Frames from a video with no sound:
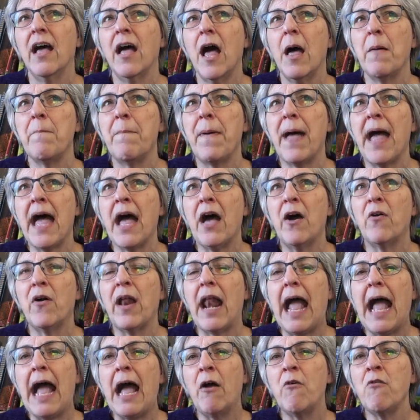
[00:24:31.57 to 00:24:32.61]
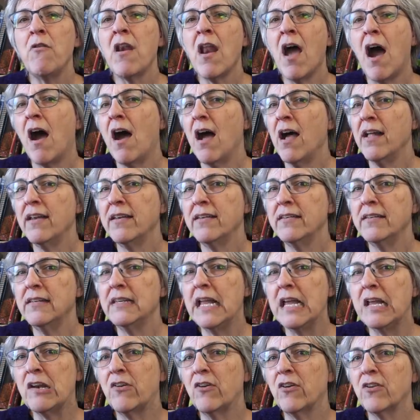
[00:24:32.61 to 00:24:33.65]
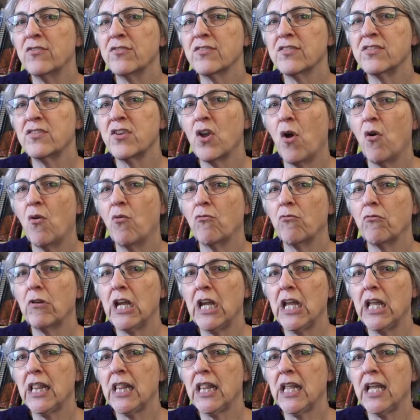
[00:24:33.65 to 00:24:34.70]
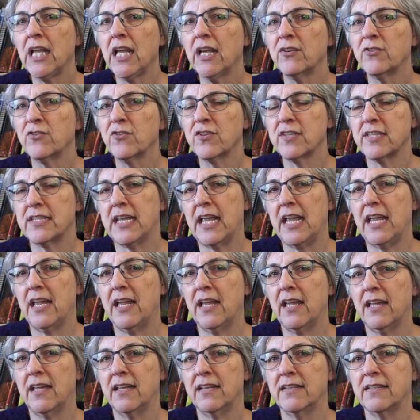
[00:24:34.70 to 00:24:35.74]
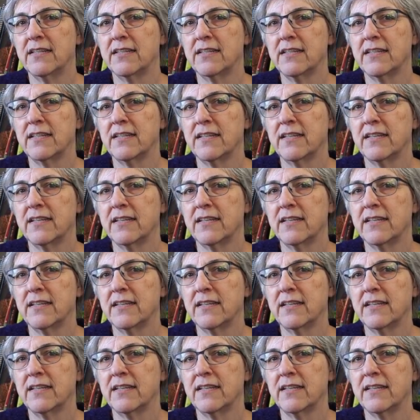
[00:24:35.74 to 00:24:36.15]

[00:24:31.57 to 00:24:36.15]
about how non-knitters don't really understand